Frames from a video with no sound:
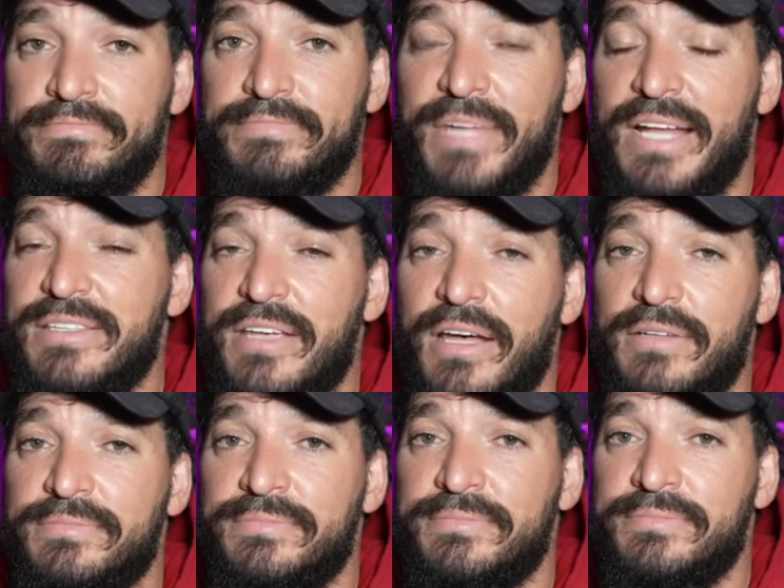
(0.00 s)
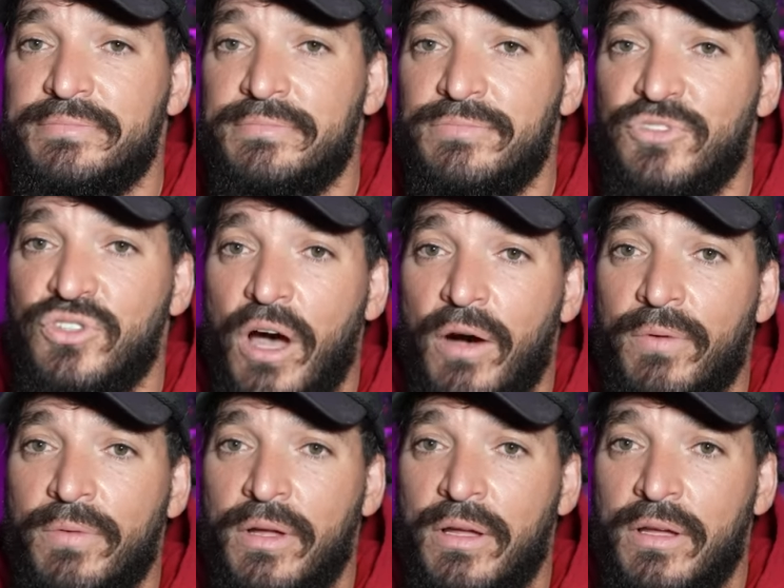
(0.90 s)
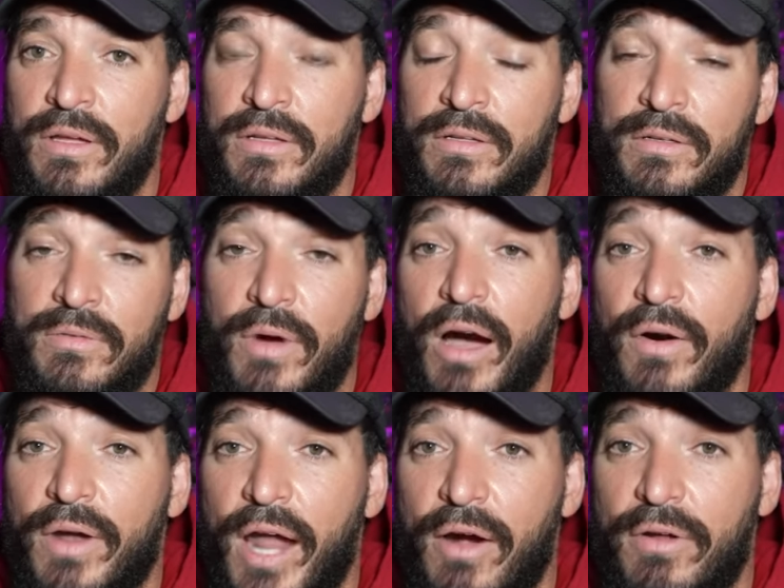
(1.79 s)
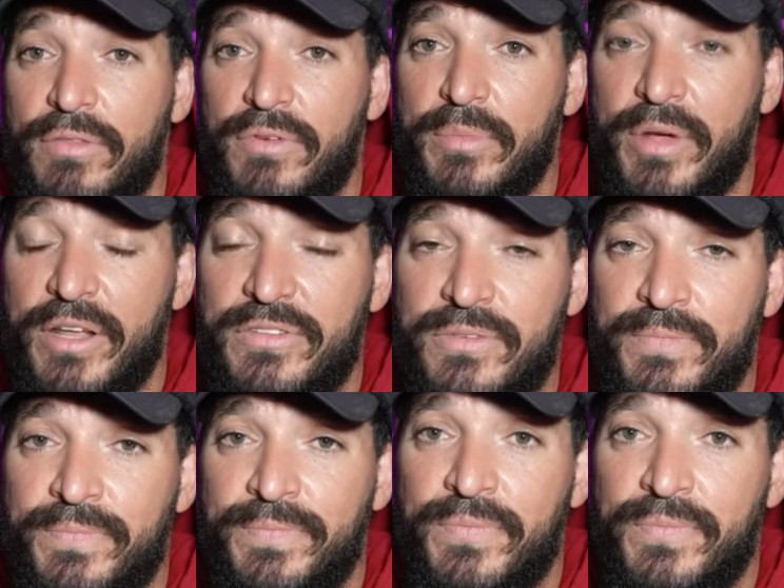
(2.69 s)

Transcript: that's it. So, wow, 1 hour and 3 minutes.